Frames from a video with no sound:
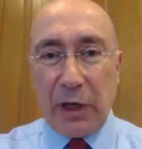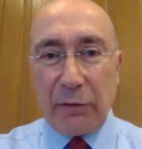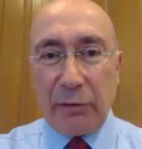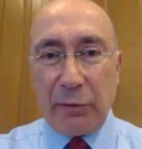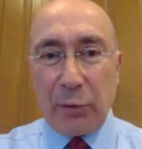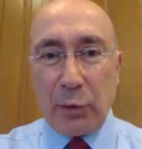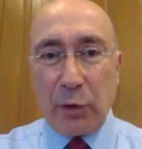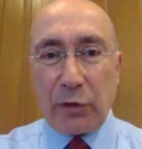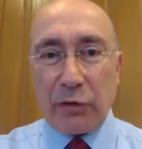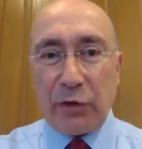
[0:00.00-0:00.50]

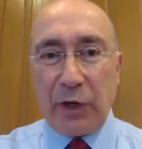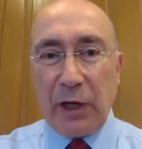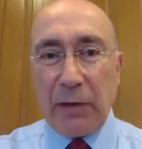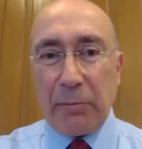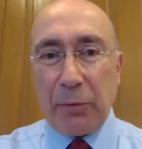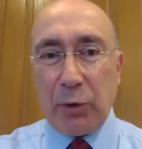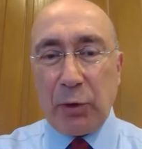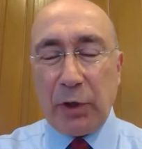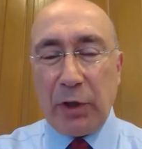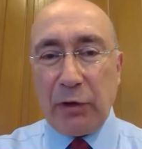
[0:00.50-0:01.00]
Uh, for
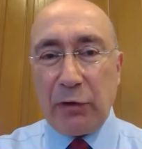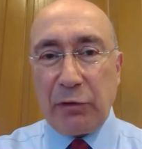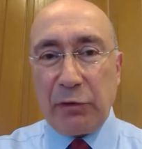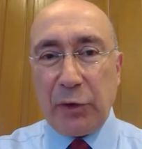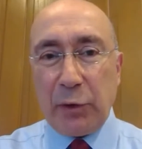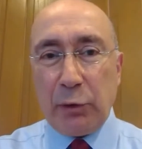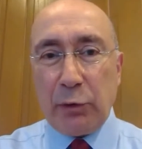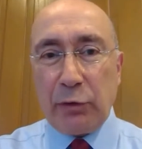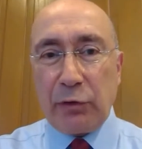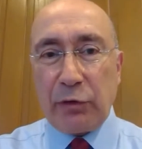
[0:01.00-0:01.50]
example,
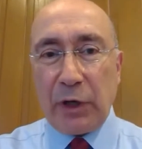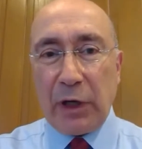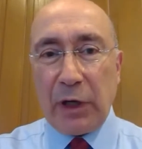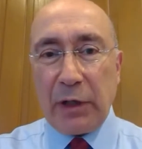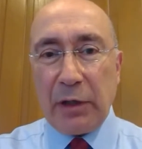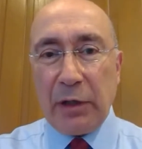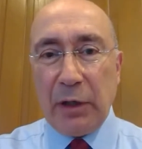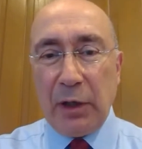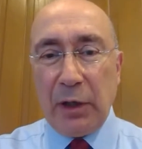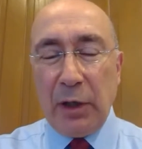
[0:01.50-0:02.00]
his views
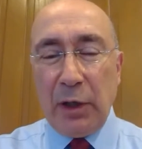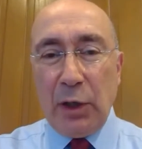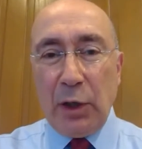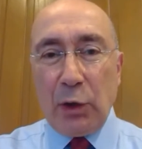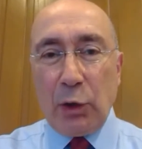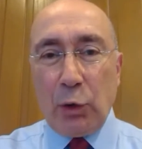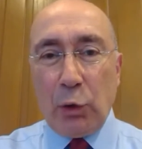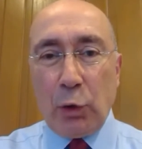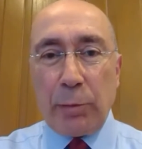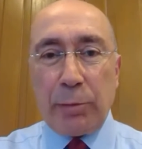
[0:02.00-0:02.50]
on
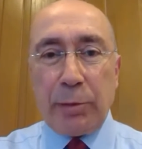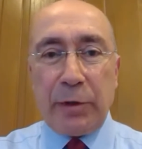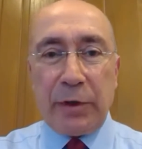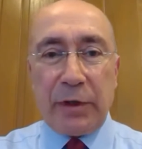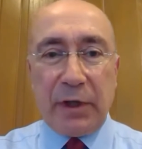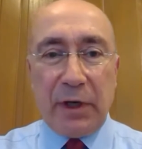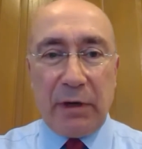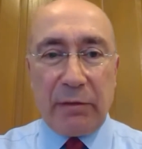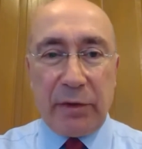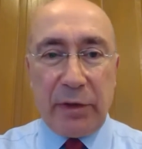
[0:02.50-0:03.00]

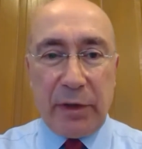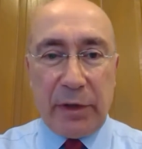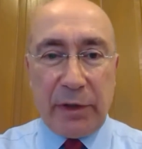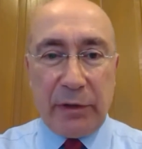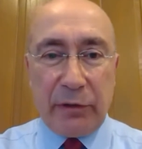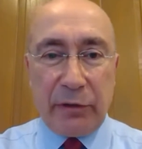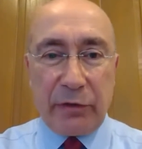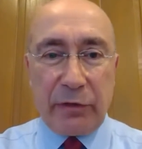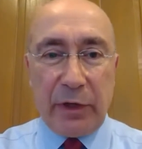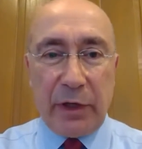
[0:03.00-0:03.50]
corporate
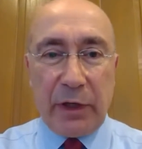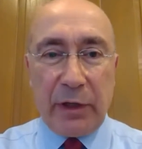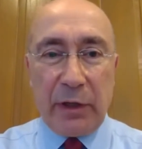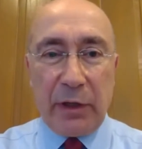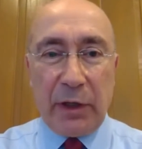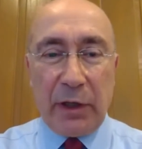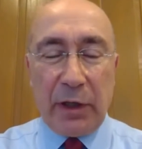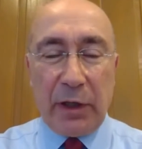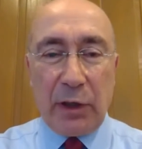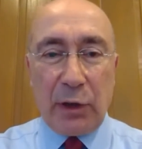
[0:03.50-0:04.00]
governance
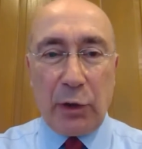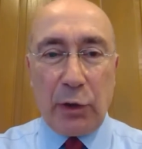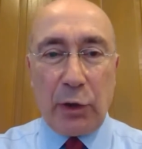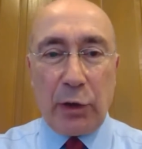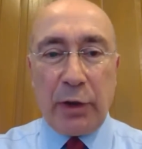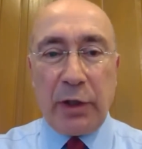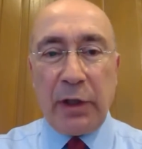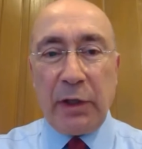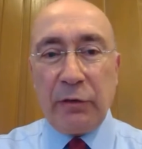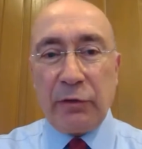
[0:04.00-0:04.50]
and uh,
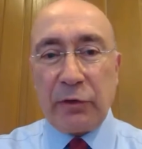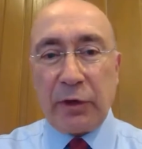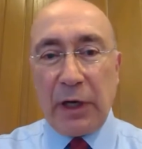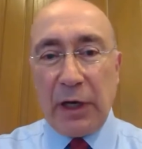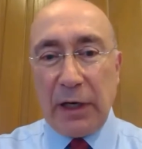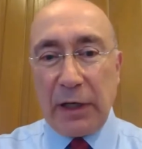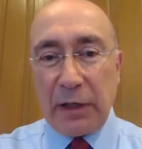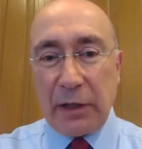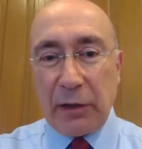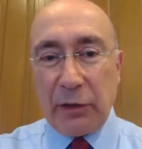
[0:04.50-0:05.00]
earnings
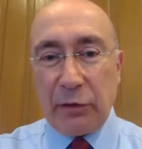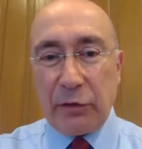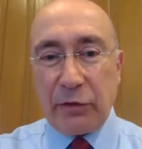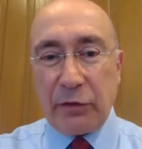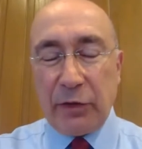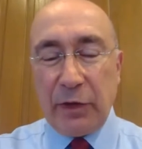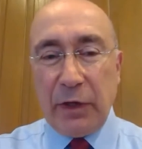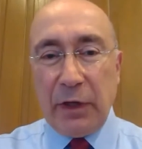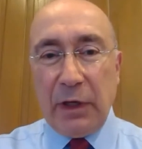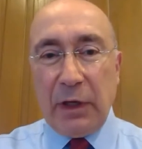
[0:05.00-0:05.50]

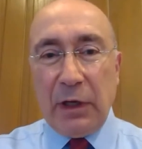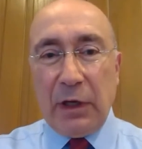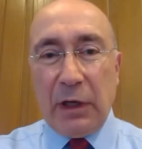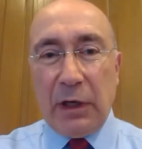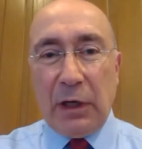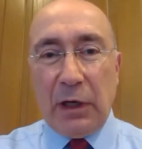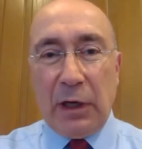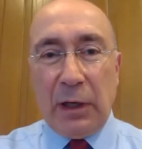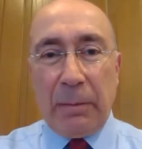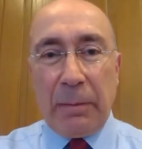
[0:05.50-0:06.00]
guidance,
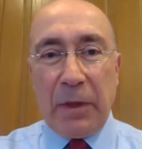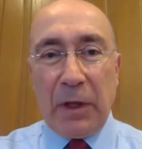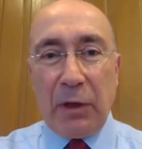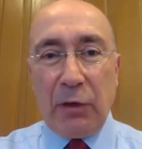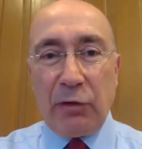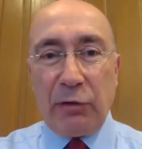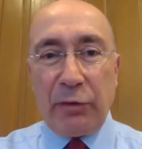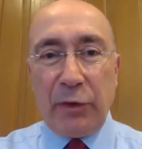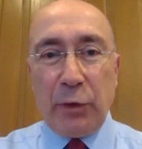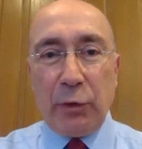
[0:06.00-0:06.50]
um,
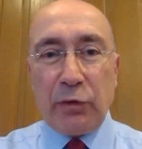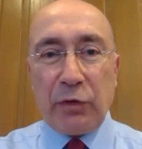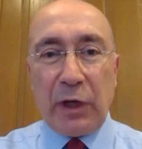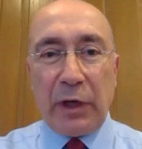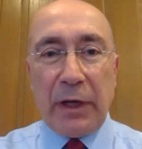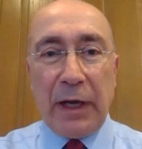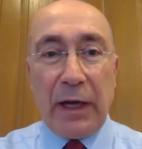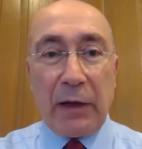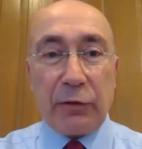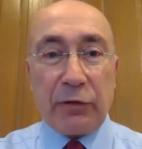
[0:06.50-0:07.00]
his views
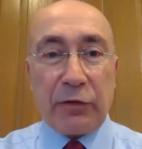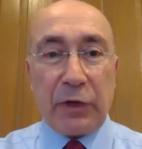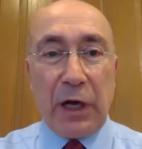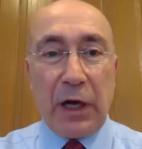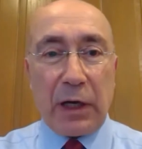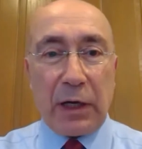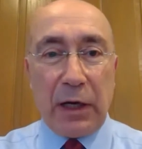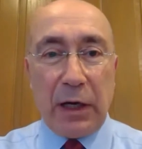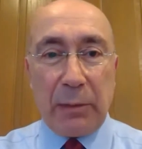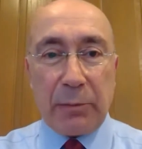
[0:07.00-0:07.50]
on how
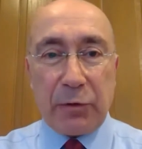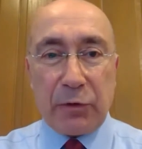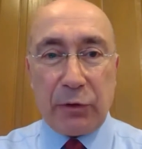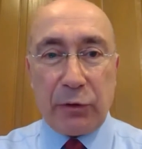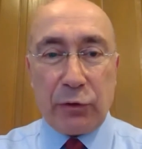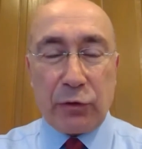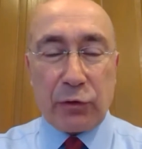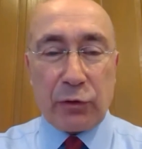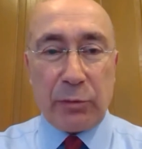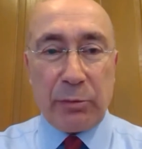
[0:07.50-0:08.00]
stock
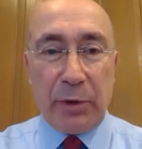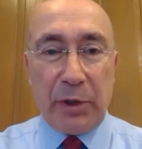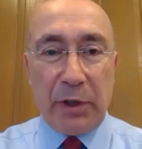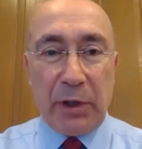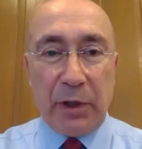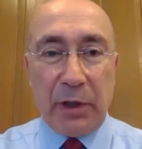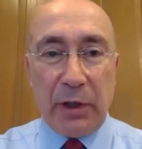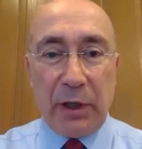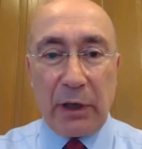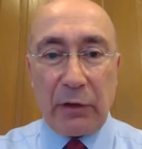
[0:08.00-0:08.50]
options should
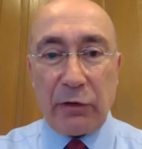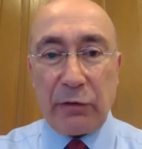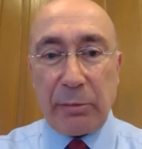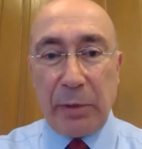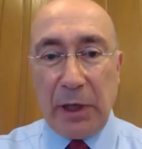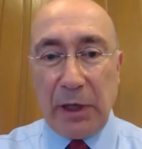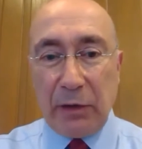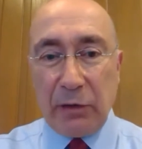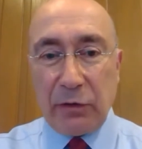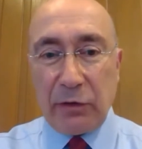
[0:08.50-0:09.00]
be
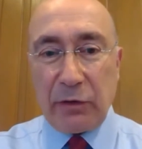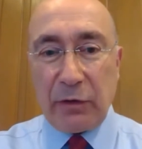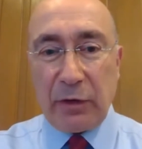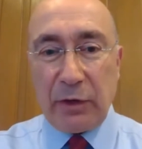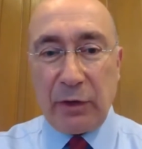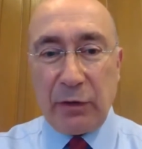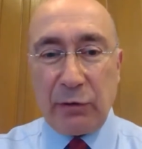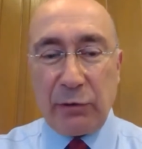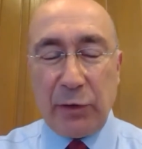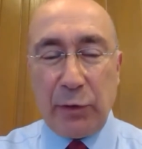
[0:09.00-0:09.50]
expensed,
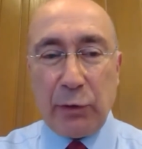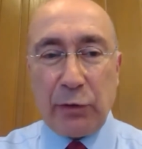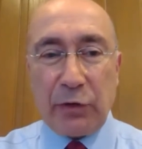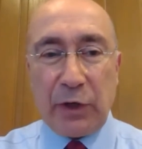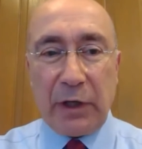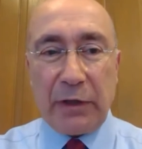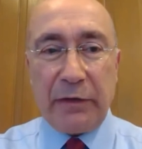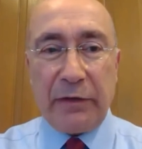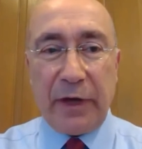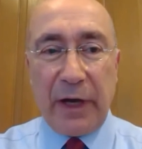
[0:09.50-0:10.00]
his
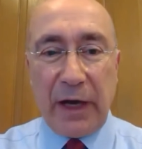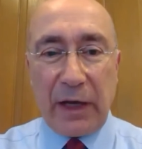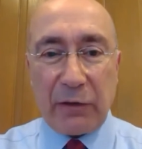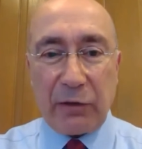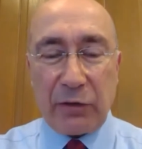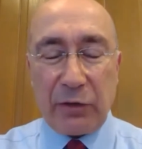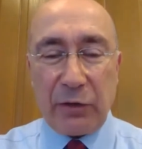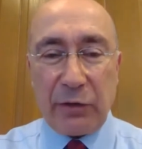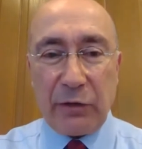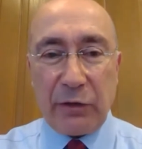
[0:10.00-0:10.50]
views on
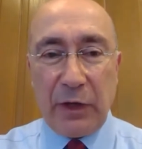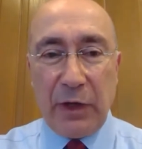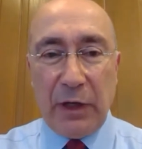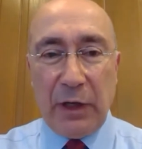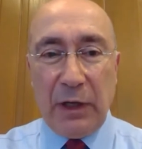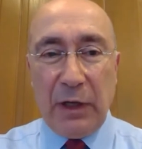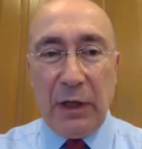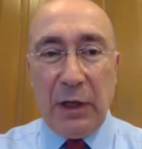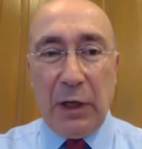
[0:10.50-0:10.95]
taxes.